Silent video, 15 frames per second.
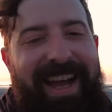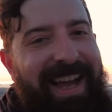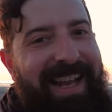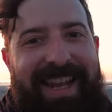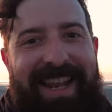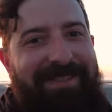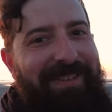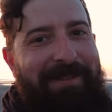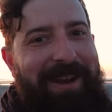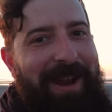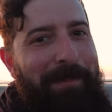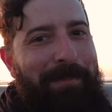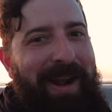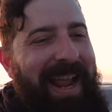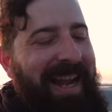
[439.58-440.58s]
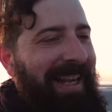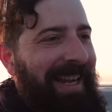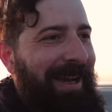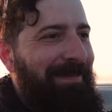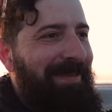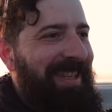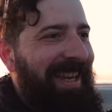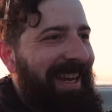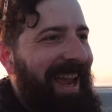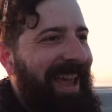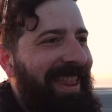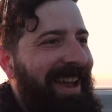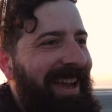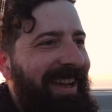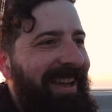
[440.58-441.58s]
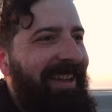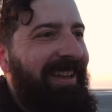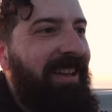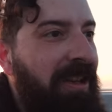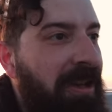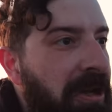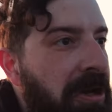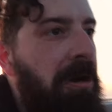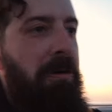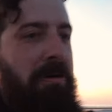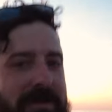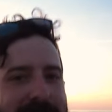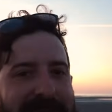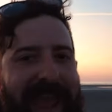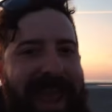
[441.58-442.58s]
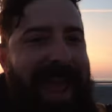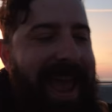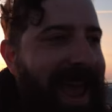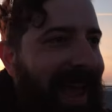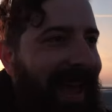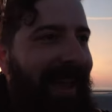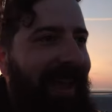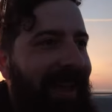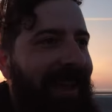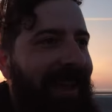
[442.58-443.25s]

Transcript: I love it when a plan comes together. Ooh, yeah!